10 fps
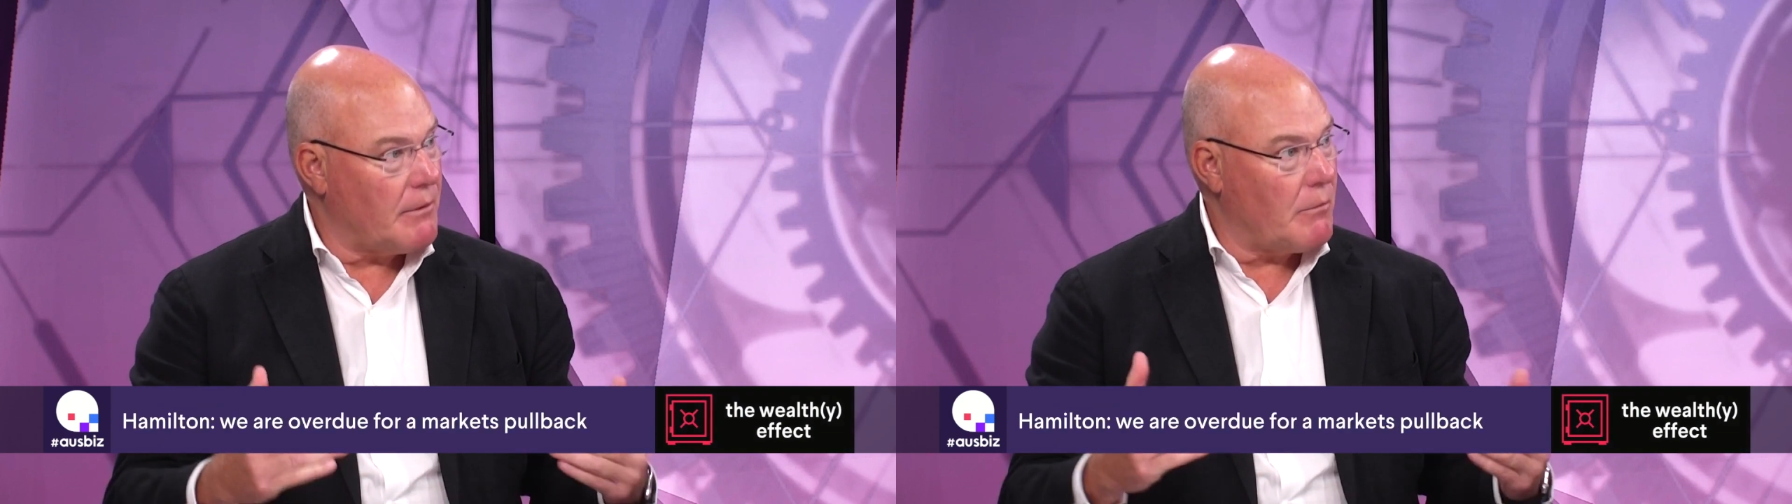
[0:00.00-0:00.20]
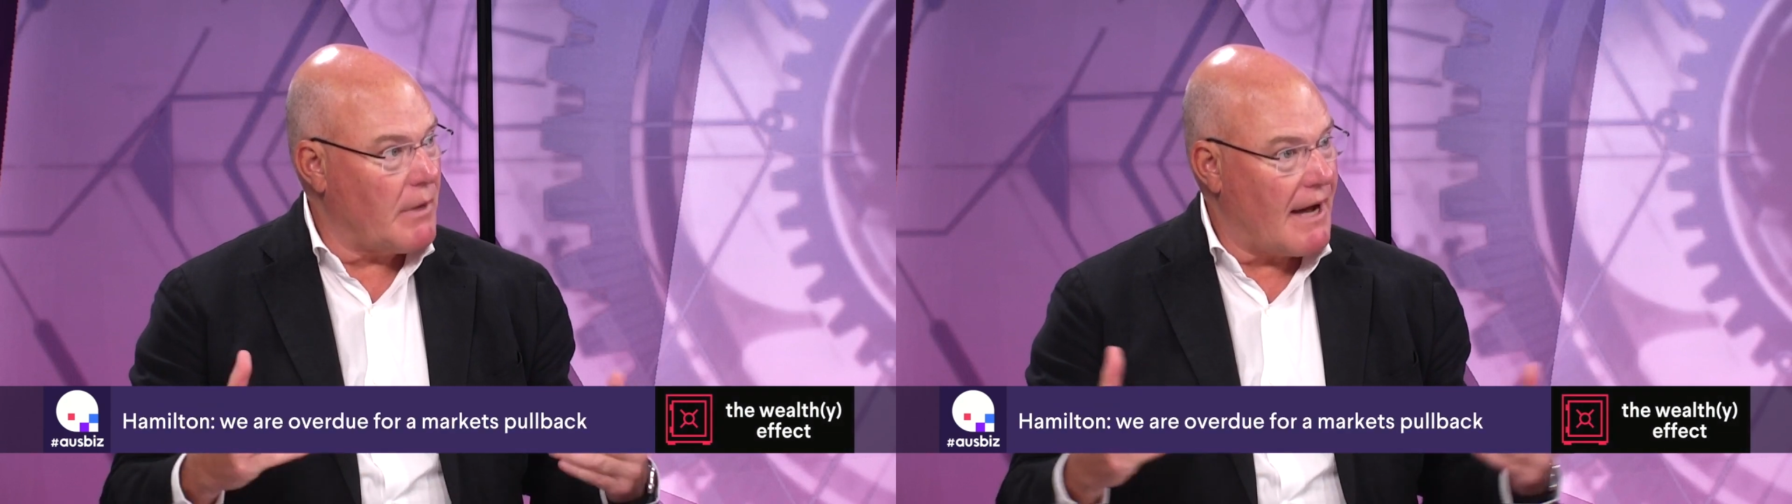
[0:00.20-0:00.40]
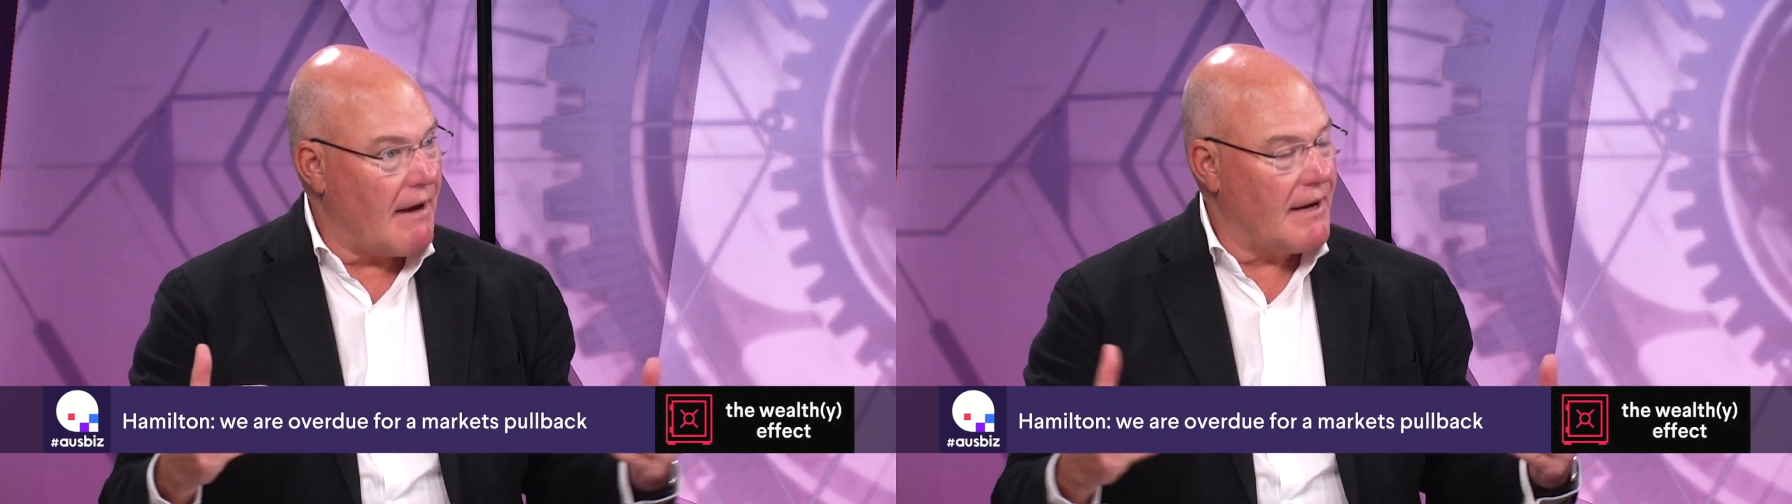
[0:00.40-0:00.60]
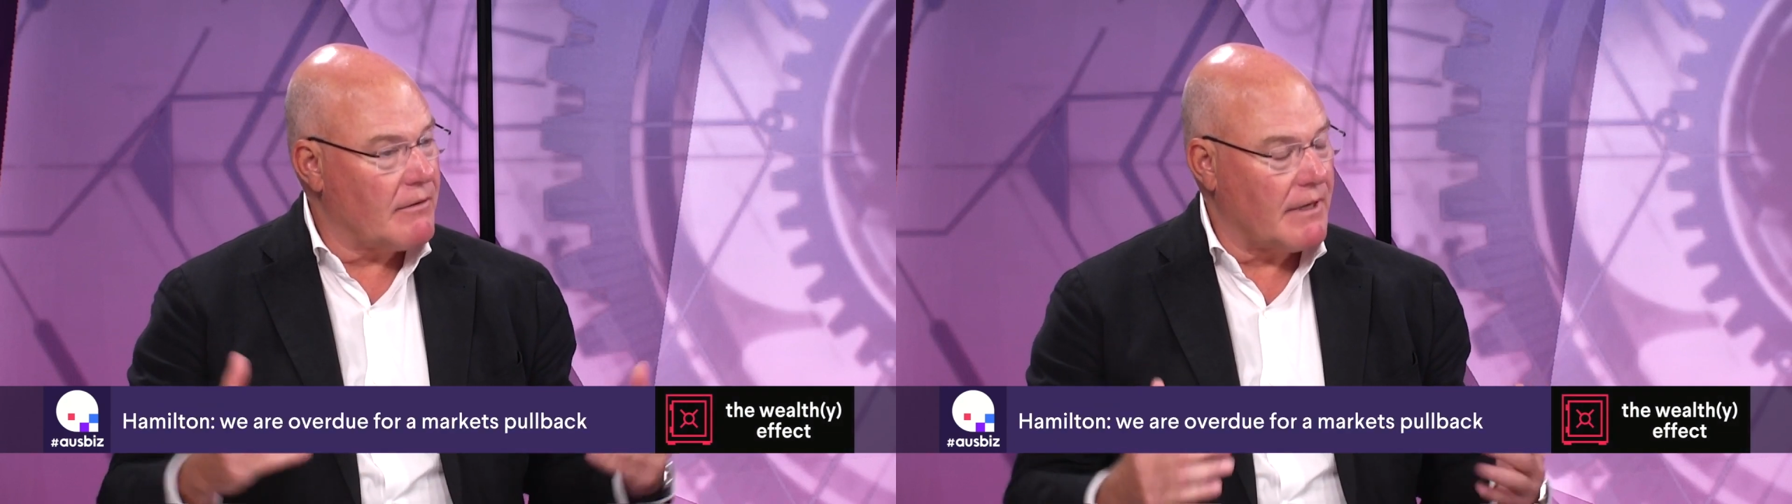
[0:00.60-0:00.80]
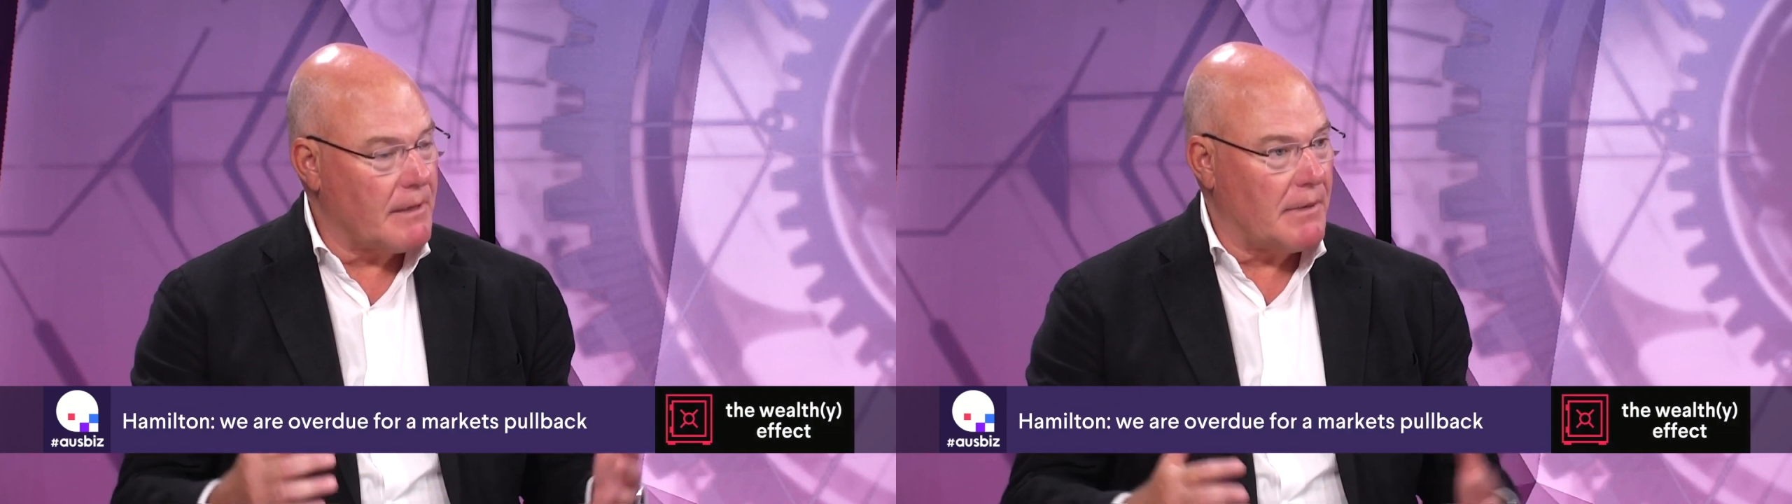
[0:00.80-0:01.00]
We are at or
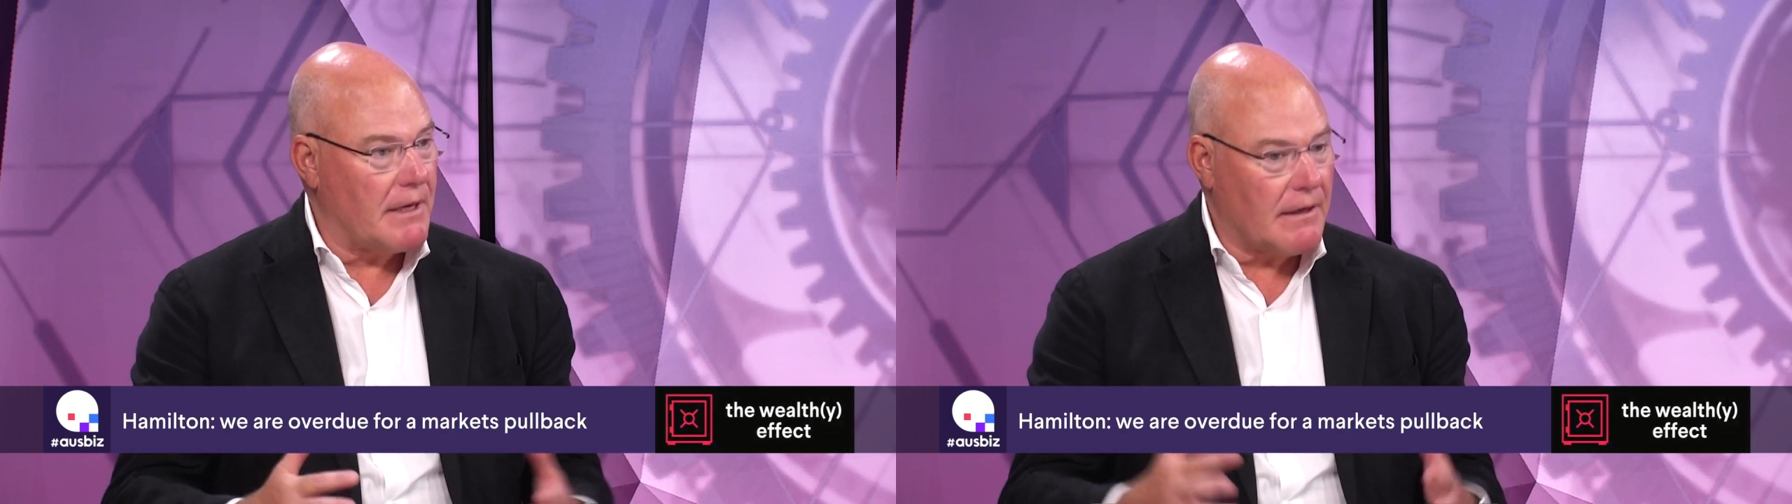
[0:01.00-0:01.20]
near the peak.